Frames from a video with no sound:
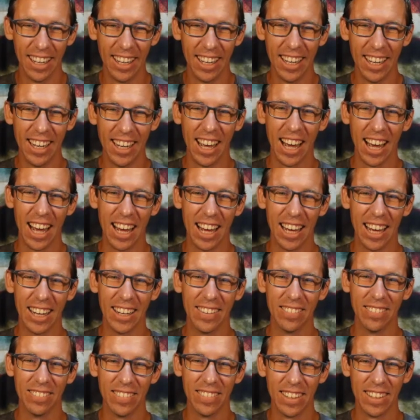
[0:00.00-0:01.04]
yeah,
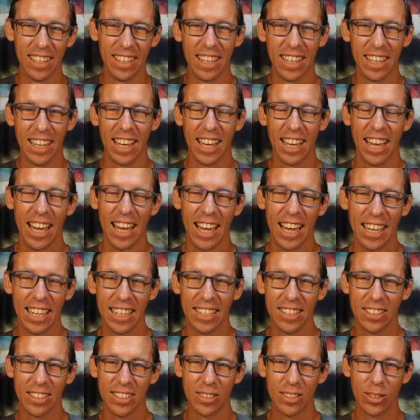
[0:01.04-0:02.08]
um,
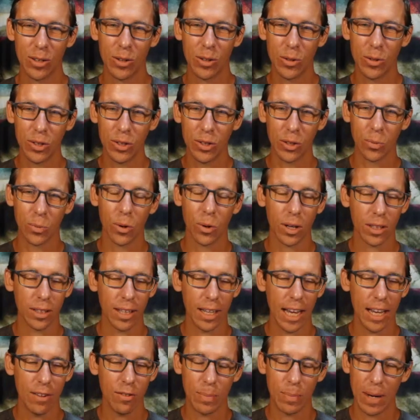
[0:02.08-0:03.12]
and so your
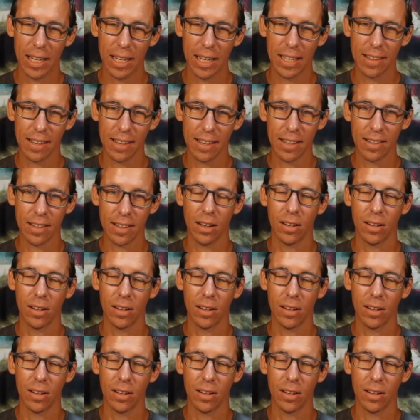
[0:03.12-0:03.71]
work-life balance is